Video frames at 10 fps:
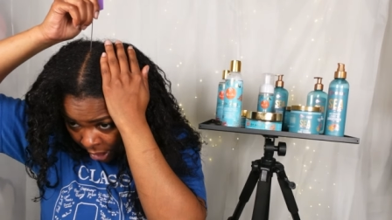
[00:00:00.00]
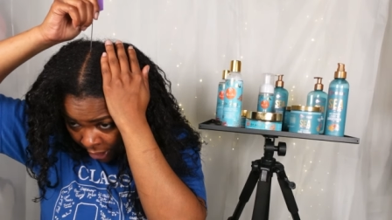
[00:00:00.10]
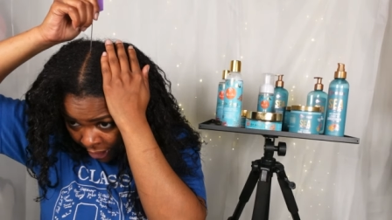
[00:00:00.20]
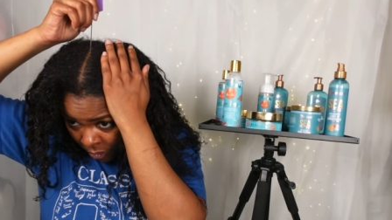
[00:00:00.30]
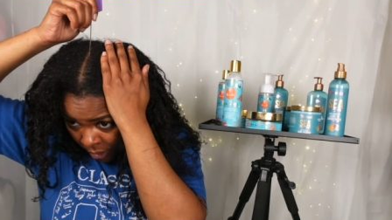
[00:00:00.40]

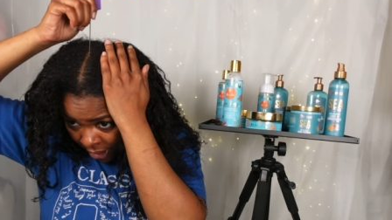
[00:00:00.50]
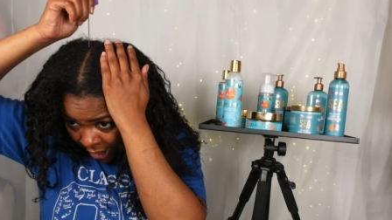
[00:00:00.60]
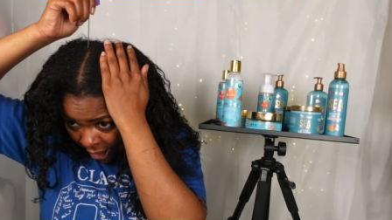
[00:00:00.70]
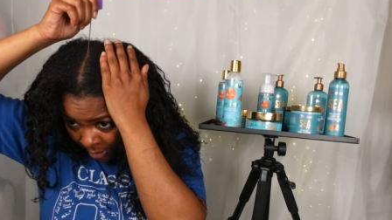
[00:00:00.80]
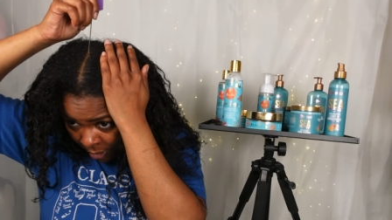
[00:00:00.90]
already one
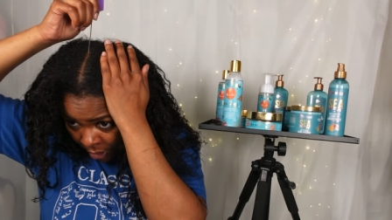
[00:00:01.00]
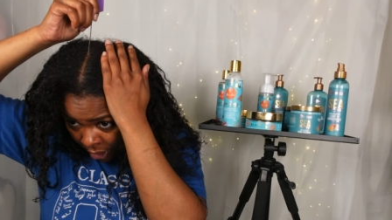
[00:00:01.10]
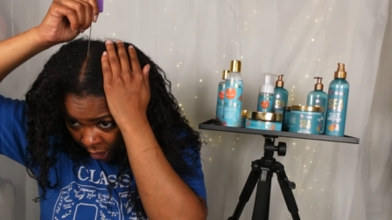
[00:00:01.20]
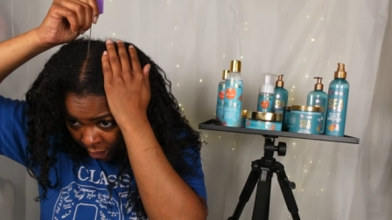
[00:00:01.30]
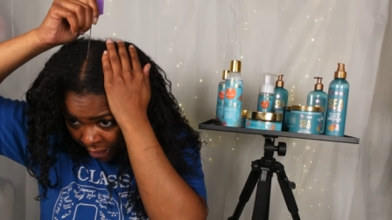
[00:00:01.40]
there, but we
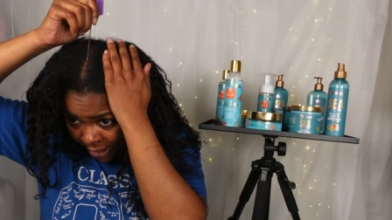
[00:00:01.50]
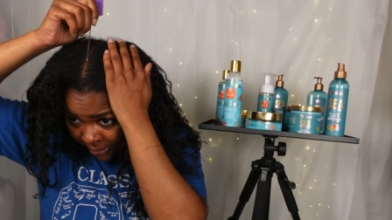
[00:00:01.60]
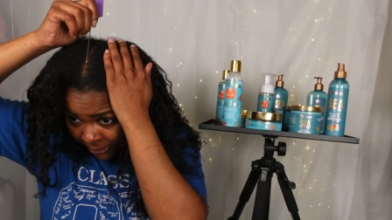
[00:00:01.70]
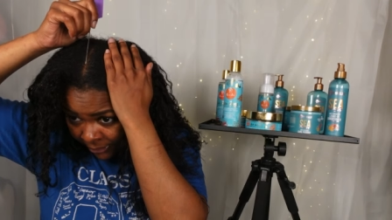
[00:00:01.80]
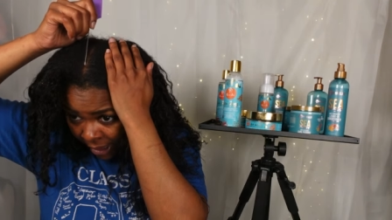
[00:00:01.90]
are going to
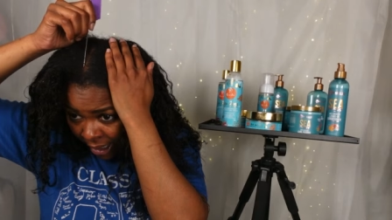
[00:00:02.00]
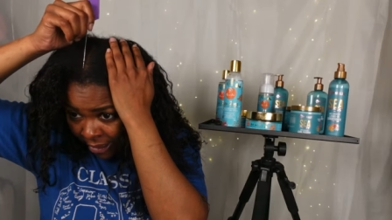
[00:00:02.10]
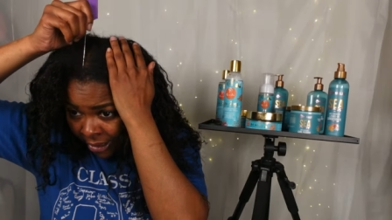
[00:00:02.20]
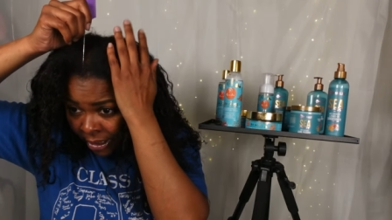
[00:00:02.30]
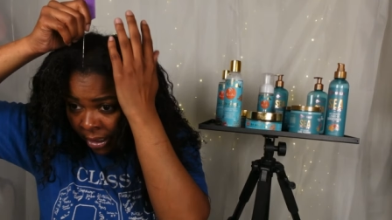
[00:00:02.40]

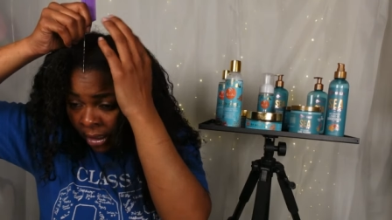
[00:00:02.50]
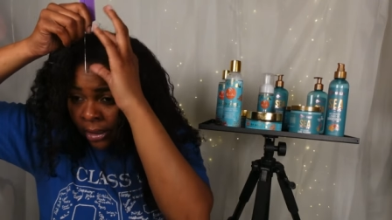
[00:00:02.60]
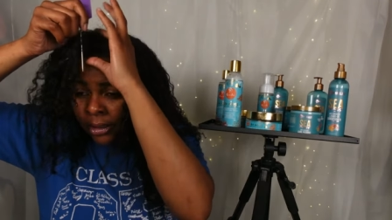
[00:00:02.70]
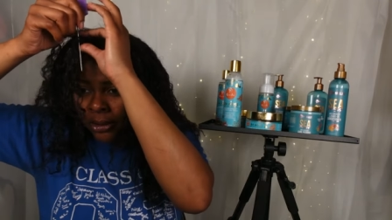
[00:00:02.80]
define it.